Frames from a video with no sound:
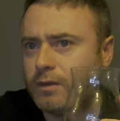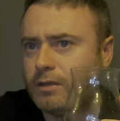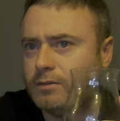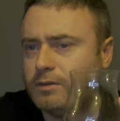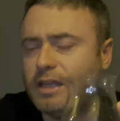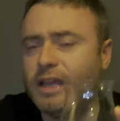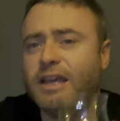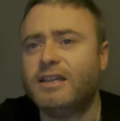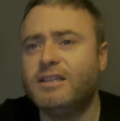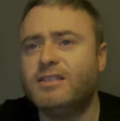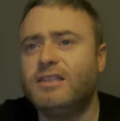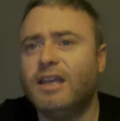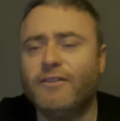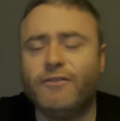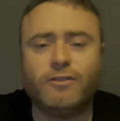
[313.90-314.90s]
There is
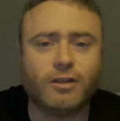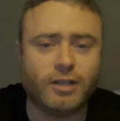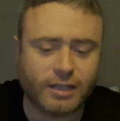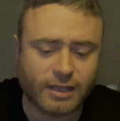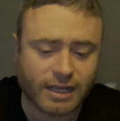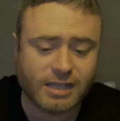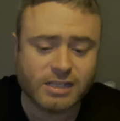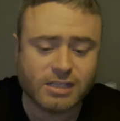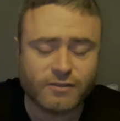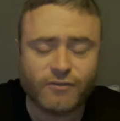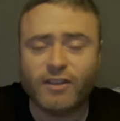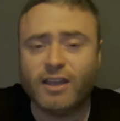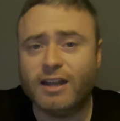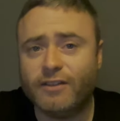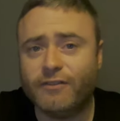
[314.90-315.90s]
definitely, that is
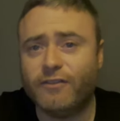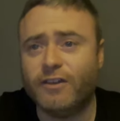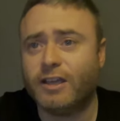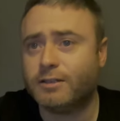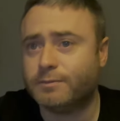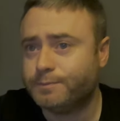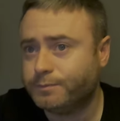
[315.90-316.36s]
fairly thick.